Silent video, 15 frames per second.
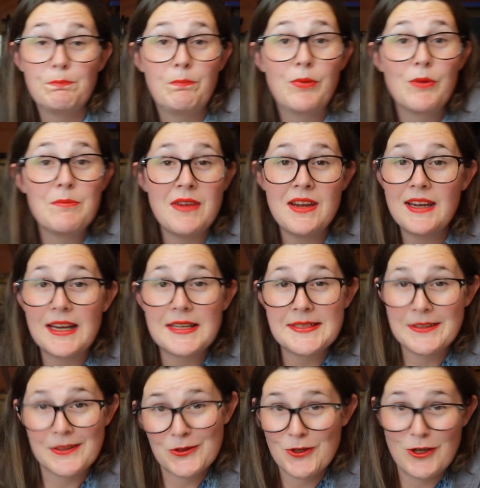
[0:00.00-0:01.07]
But me
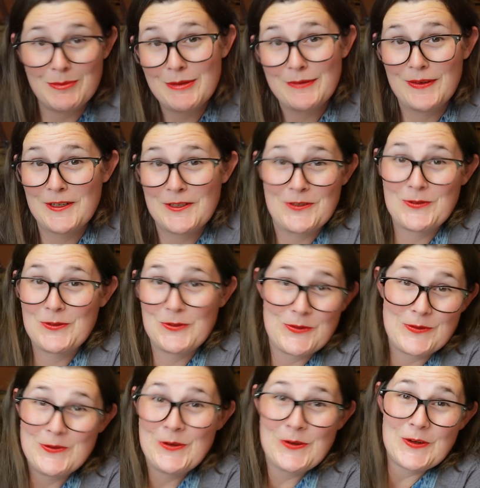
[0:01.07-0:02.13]
getting a Shopify store
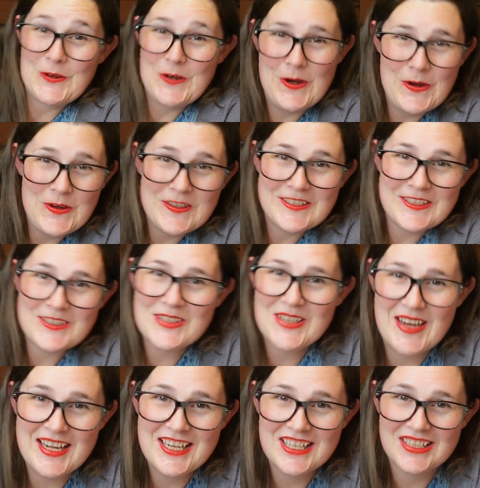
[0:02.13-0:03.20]
is not going to
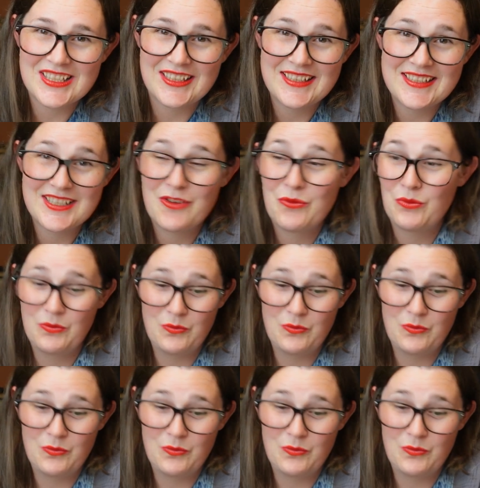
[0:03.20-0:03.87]
change that, is it?